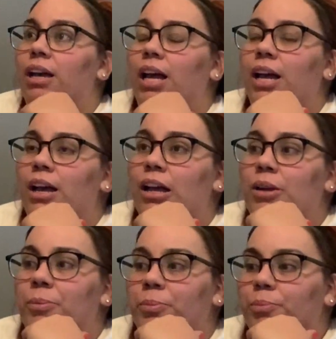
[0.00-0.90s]

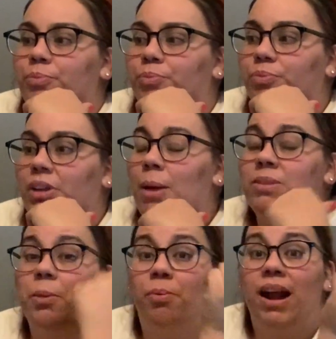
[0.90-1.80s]
I'm
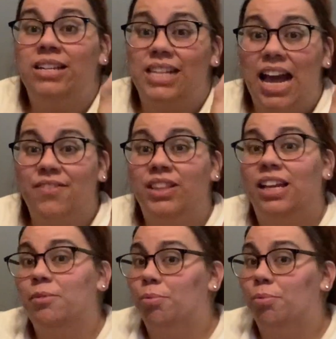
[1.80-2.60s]
surprised they haven't done